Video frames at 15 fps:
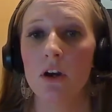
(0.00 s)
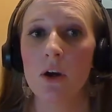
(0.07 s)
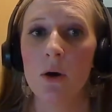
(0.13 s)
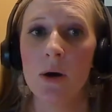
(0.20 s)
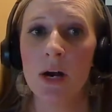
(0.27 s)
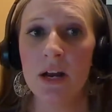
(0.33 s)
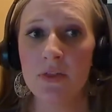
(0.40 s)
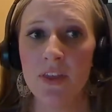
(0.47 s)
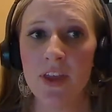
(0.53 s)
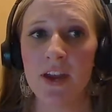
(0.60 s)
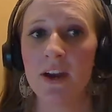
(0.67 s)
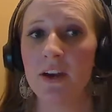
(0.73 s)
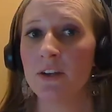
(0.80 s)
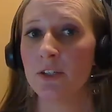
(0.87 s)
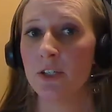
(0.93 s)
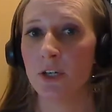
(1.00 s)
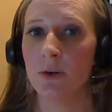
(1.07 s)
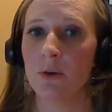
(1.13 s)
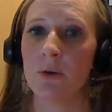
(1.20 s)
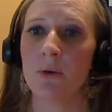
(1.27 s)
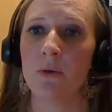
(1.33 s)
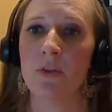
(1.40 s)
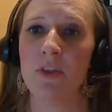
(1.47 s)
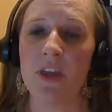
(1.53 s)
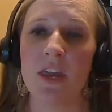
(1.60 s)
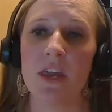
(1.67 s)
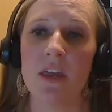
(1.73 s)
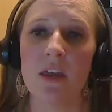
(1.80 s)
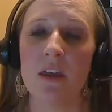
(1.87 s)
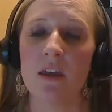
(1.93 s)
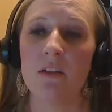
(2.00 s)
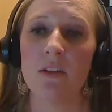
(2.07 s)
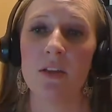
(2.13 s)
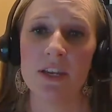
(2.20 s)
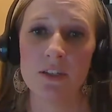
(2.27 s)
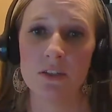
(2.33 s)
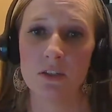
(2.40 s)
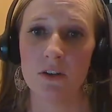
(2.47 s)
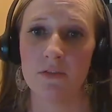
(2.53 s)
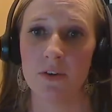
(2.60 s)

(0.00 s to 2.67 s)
go out there to the list